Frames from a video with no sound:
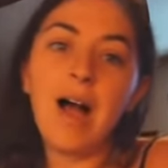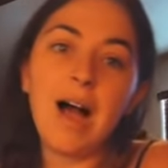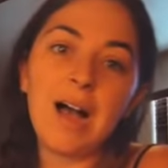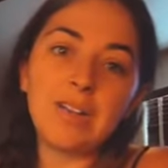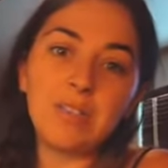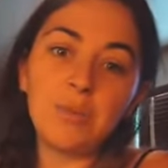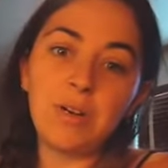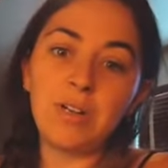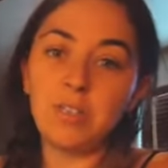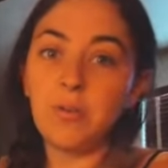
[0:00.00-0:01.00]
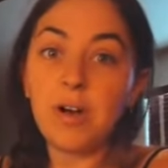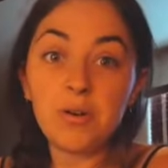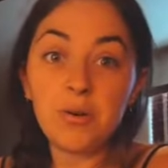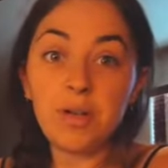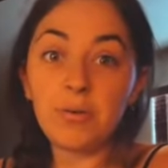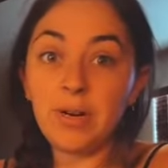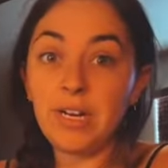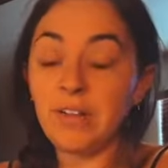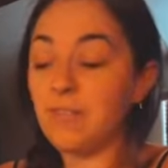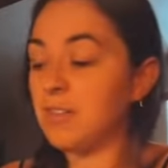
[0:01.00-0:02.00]
I just want to do a quick
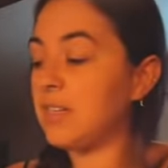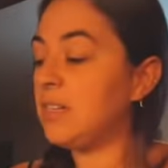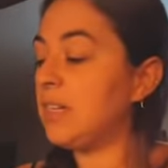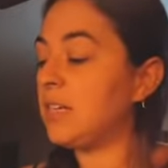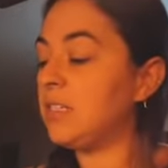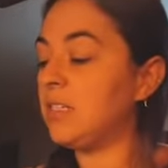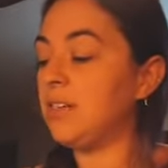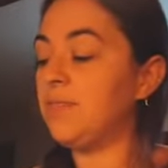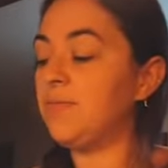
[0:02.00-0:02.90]
reading for the collective,